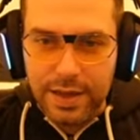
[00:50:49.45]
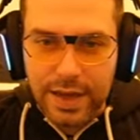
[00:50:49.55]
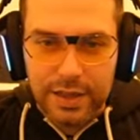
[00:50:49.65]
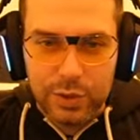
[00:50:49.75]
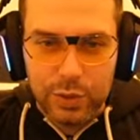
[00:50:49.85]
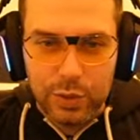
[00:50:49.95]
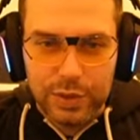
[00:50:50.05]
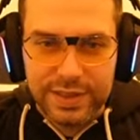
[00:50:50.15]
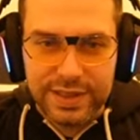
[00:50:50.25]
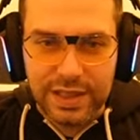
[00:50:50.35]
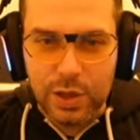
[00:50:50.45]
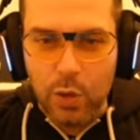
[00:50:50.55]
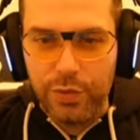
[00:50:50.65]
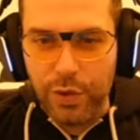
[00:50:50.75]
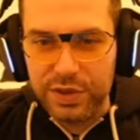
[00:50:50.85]
And you still go
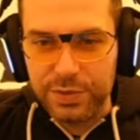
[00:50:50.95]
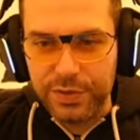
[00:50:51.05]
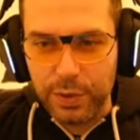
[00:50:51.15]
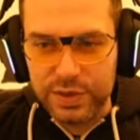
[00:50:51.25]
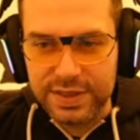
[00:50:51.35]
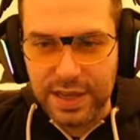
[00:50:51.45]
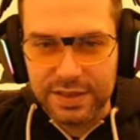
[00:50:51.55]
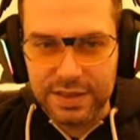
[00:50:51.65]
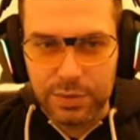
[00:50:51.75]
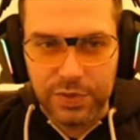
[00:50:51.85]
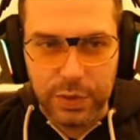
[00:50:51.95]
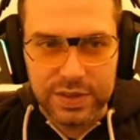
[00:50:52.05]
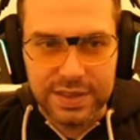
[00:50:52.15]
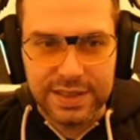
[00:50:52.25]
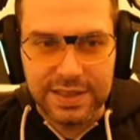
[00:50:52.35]
first with your stunts, with your
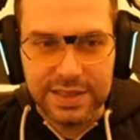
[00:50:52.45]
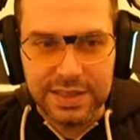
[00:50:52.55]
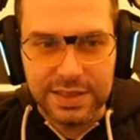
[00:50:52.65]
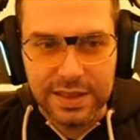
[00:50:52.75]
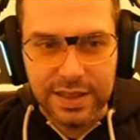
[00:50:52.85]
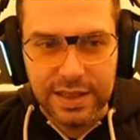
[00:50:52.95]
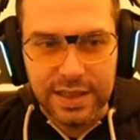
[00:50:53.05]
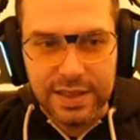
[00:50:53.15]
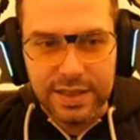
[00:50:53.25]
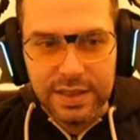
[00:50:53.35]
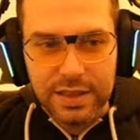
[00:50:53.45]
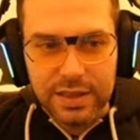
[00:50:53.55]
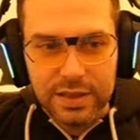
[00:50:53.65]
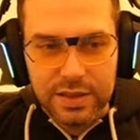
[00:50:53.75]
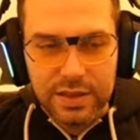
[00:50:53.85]
CC.
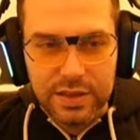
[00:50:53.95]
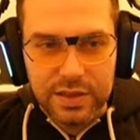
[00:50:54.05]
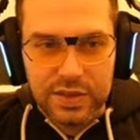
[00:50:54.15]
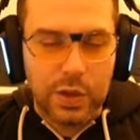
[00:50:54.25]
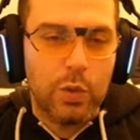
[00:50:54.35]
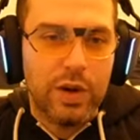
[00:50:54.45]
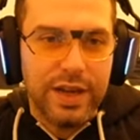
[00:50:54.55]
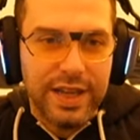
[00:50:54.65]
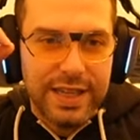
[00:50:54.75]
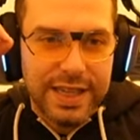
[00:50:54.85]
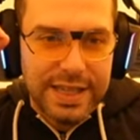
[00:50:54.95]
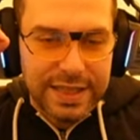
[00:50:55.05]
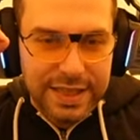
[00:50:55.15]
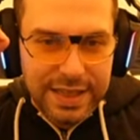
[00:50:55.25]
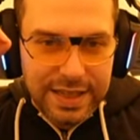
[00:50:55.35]
So,
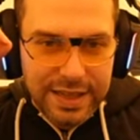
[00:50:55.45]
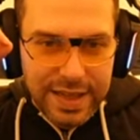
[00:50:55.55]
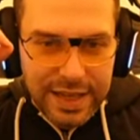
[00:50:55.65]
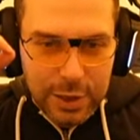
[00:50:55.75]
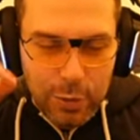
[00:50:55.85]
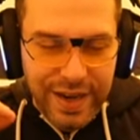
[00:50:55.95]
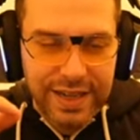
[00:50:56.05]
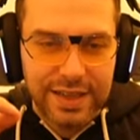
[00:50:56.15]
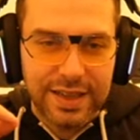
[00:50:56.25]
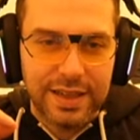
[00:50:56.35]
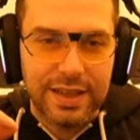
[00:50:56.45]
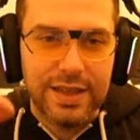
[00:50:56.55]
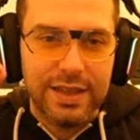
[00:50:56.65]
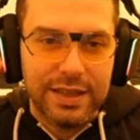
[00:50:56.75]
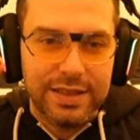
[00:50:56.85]
a quick,
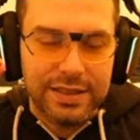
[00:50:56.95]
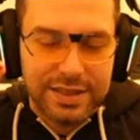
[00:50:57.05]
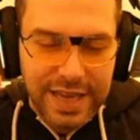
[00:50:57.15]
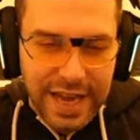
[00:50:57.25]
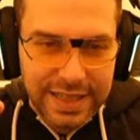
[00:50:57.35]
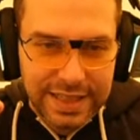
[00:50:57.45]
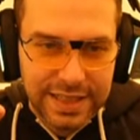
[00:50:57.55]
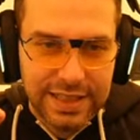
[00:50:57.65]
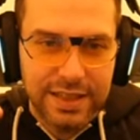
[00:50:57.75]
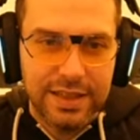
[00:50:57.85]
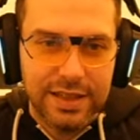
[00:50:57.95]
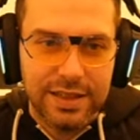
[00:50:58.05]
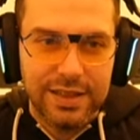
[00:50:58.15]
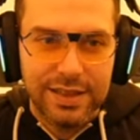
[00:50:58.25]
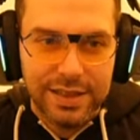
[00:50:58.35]
tanky,
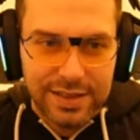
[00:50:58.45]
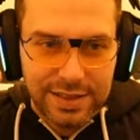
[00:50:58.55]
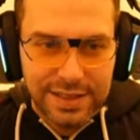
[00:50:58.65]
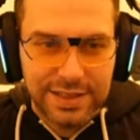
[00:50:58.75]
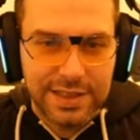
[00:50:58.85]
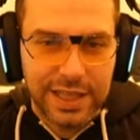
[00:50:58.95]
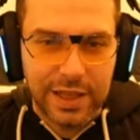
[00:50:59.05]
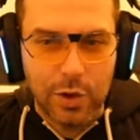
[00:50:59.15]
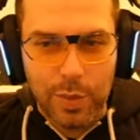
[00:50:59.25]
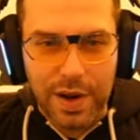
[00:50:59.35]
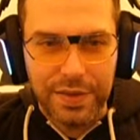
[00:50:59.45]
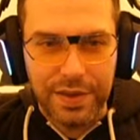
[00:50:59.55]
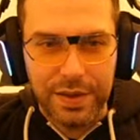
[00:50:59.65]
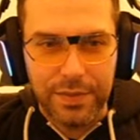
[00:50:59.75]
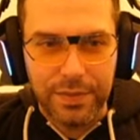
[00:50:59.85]
CCing
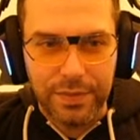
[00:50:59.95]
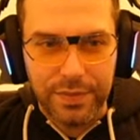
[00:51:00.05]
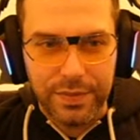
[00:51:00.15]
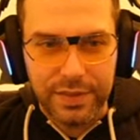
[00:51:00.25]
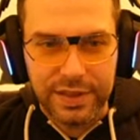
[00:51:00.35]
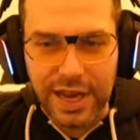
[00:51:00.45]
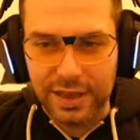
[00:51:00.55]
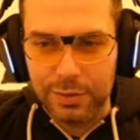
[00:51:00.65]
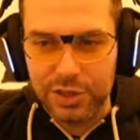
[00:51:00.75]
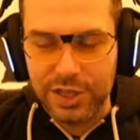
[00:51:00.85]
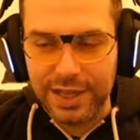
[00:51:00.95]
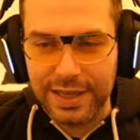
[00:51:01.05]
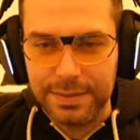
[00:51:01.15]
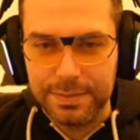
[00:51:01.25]
commander. Tank Witch King.